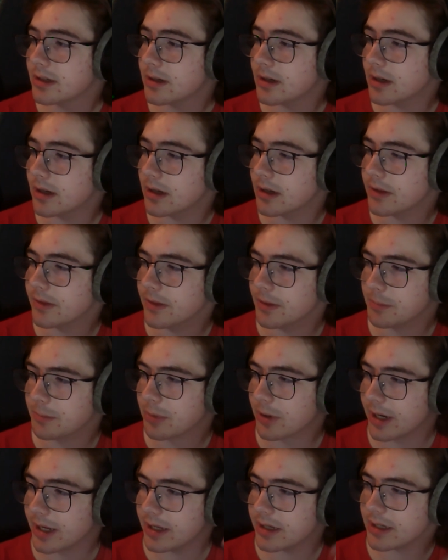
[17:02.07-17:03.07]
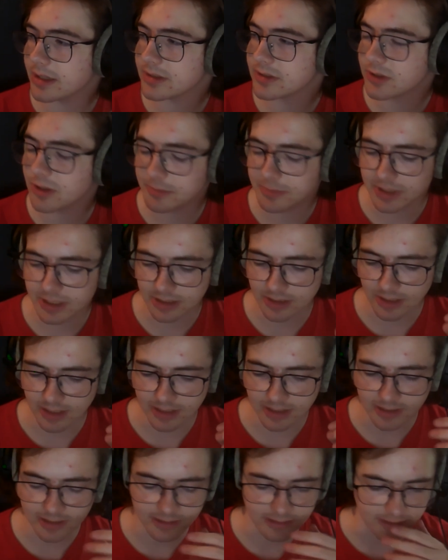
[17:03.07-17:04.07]
their brain has so many
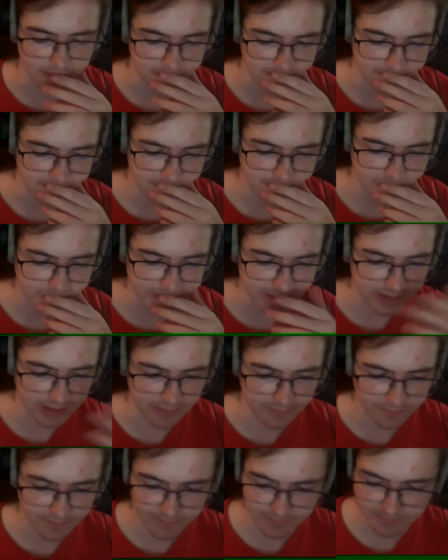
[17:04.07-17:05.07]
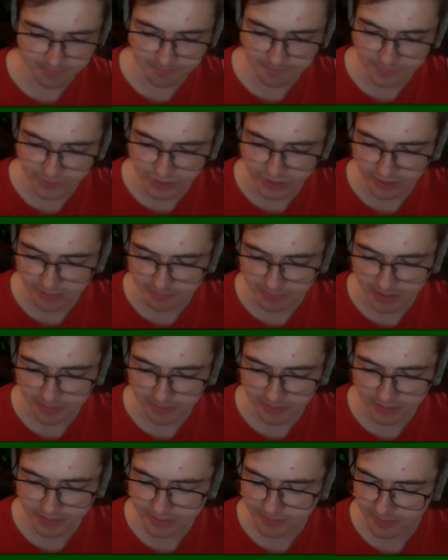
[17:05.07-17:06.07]
like just like junk
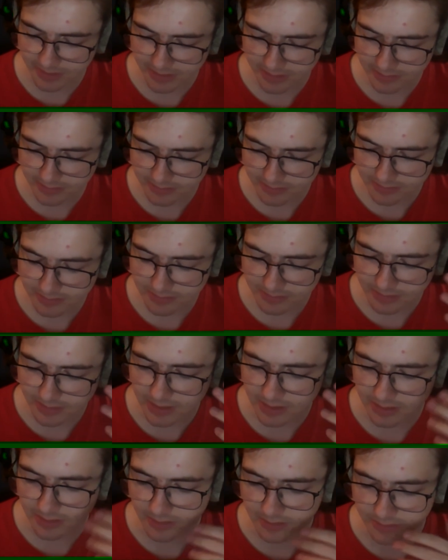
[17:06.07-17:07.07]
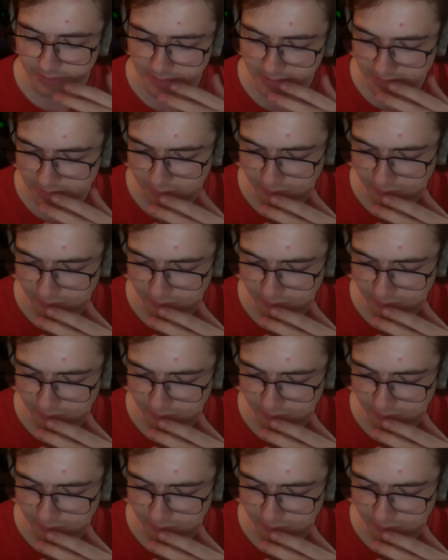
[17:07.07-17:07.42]
memories, right? That are just